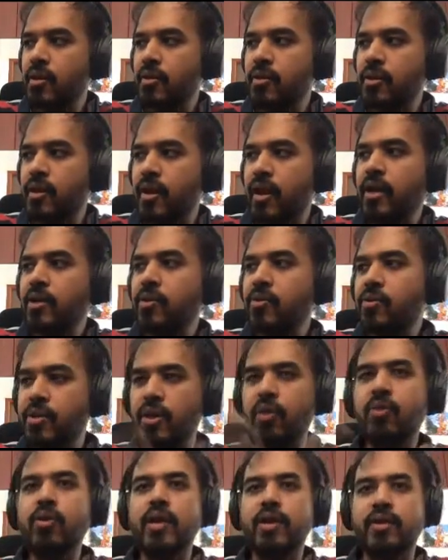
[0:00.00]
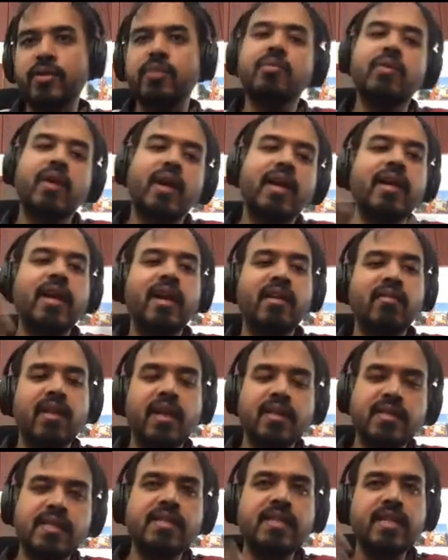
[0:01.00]
try to shout at you, right? It will
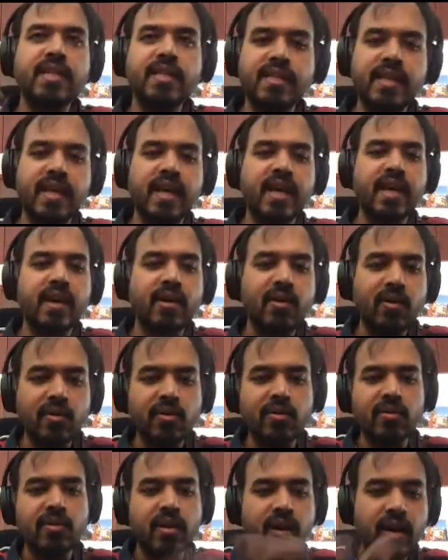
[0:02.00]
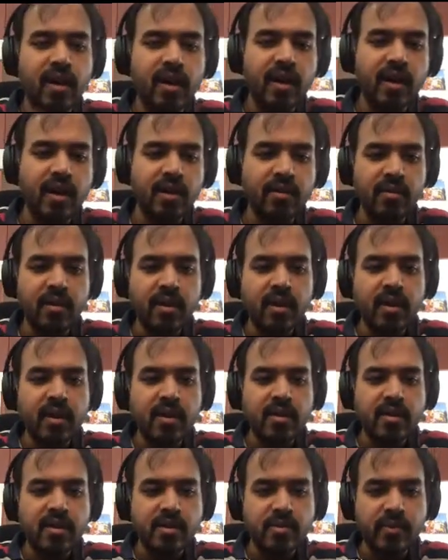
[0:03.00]
essentially say, "Oh,
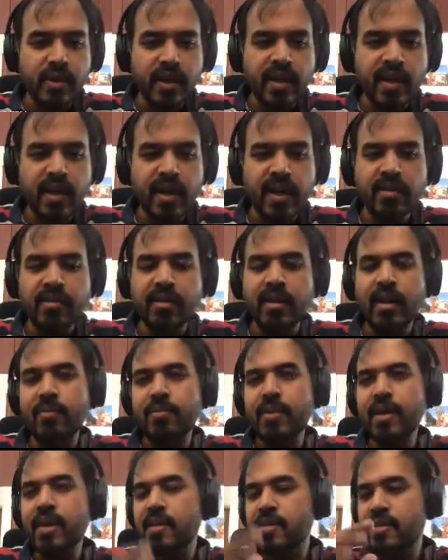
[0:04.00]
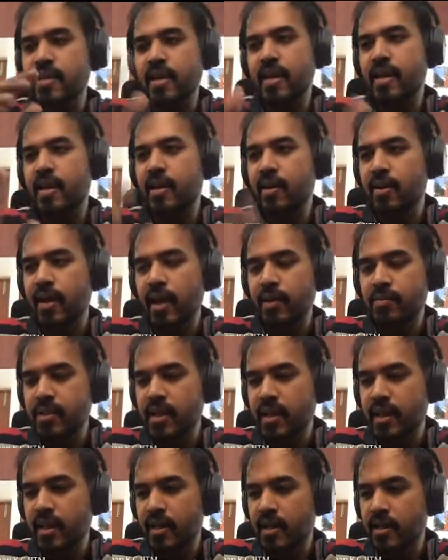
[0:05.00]
this squiggly line will appear and say type
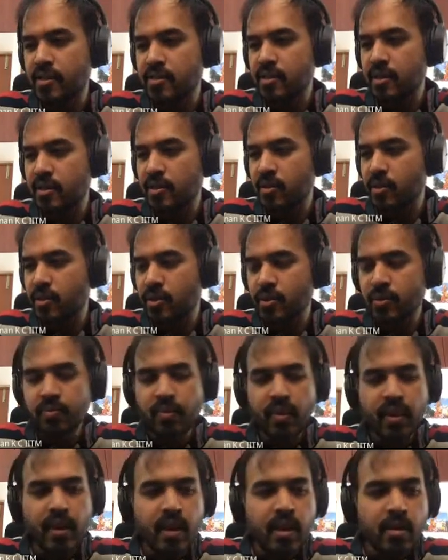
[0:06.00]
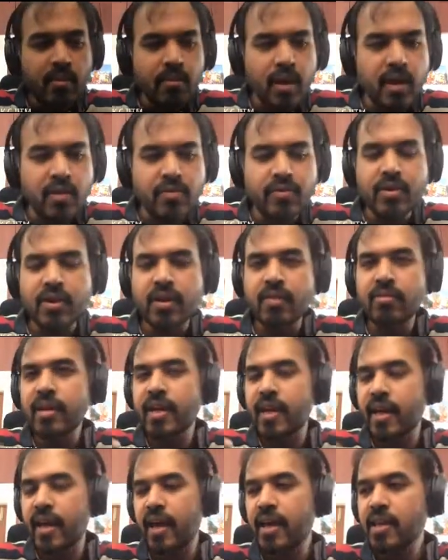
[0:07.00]
checking does not go through." But if you give a
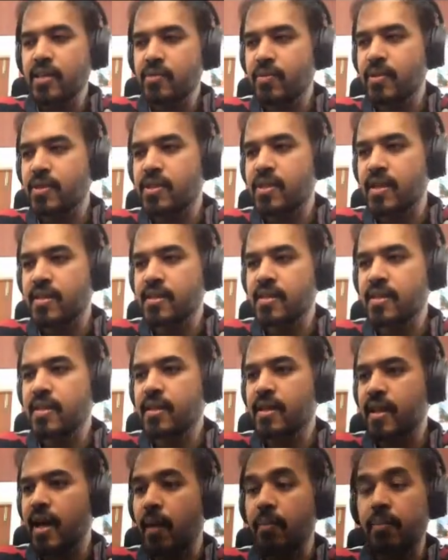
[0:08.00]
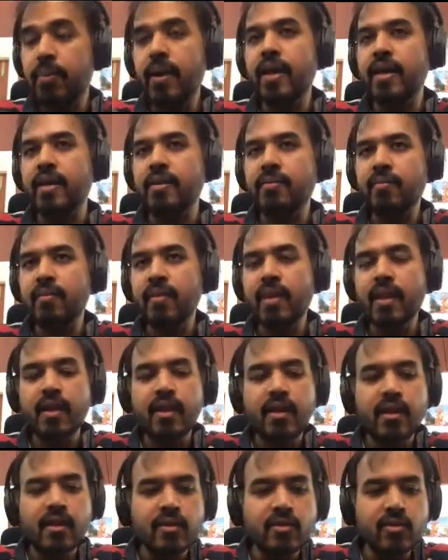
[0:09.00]
case which doesn't apply,
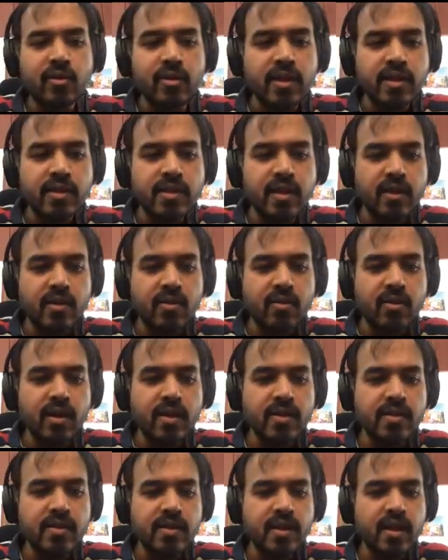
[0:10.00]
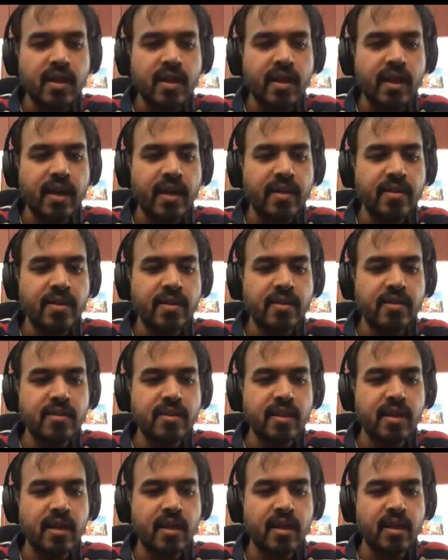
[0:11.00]
so these are known as cases.
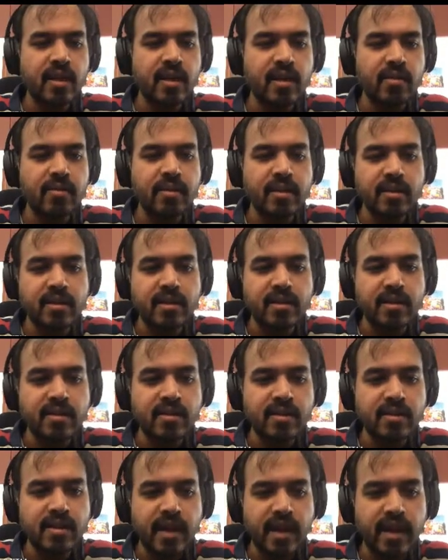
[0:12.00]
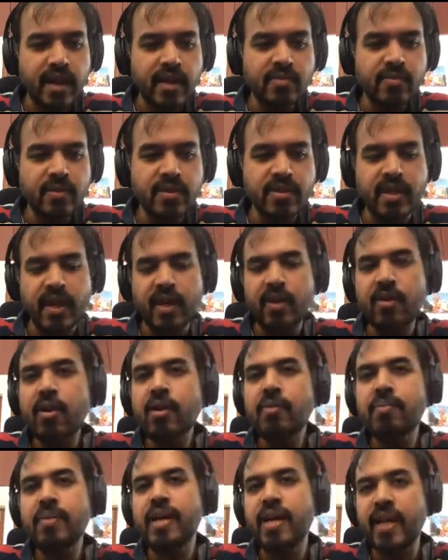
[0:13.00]
I mean, this is a case which
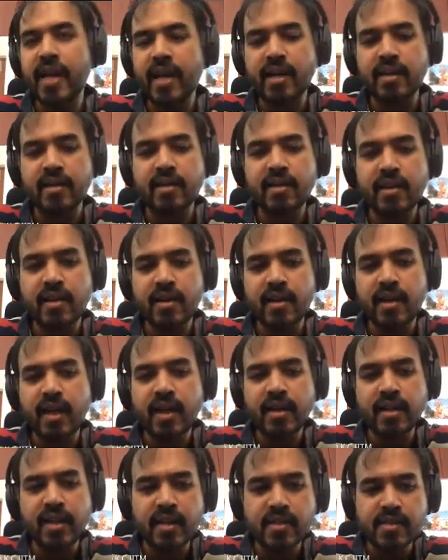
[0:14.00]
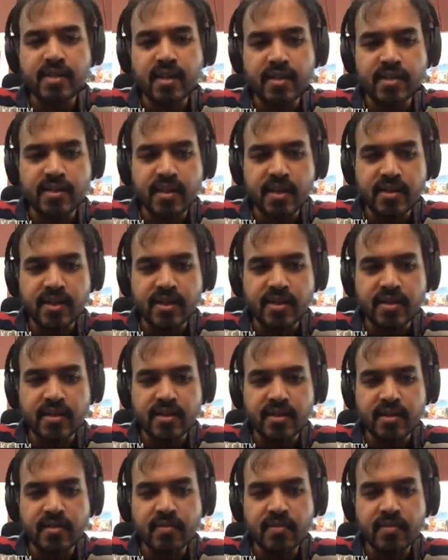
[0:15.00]
cannot be taken, right? That's the distinction here.